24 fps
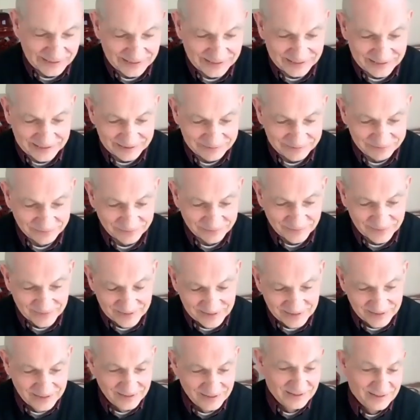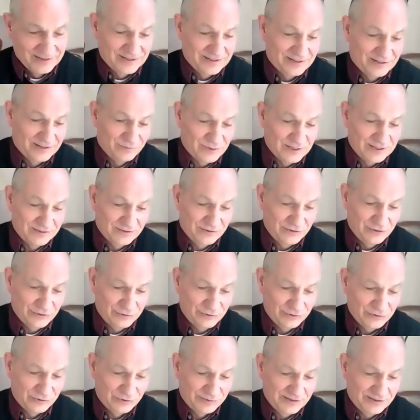there are 1,
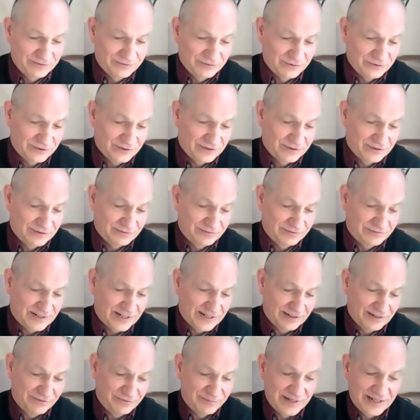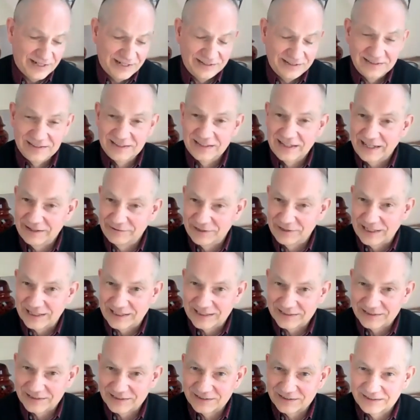2, 3, 4, 5 main
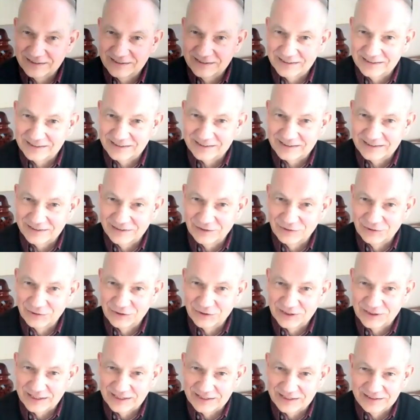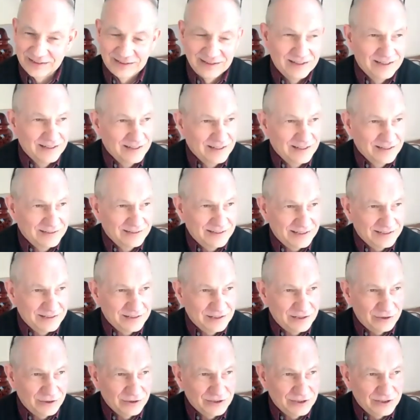areas, you could say,
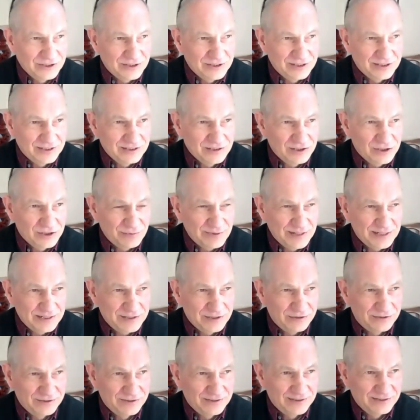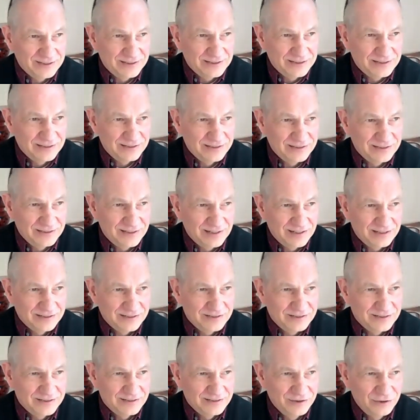that causes stress on
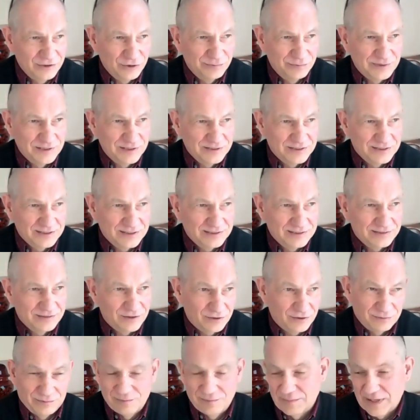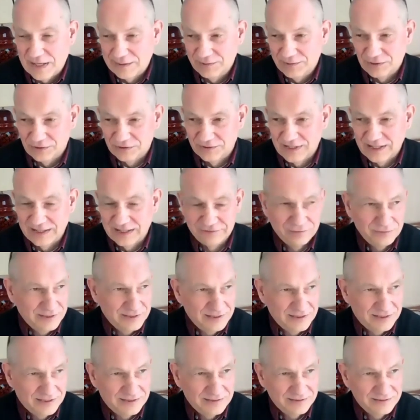us humans, and or maybe on
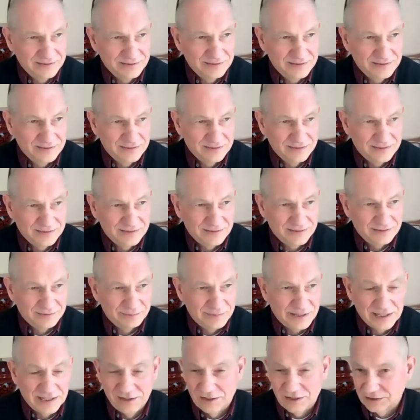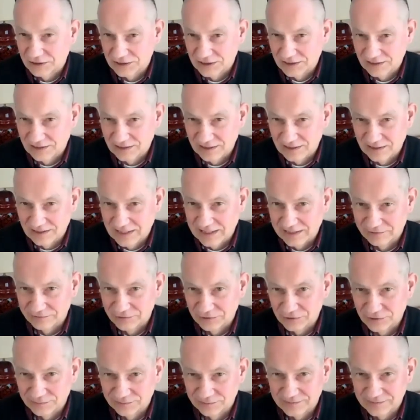every biological life
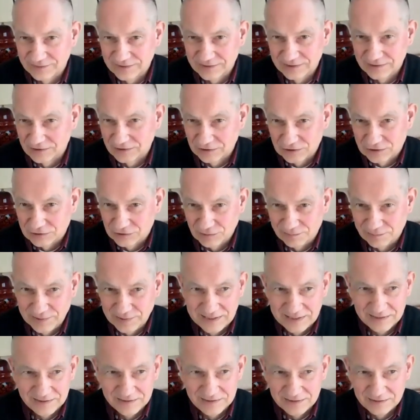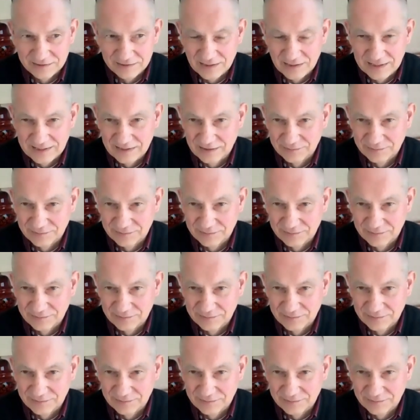form, and also plants and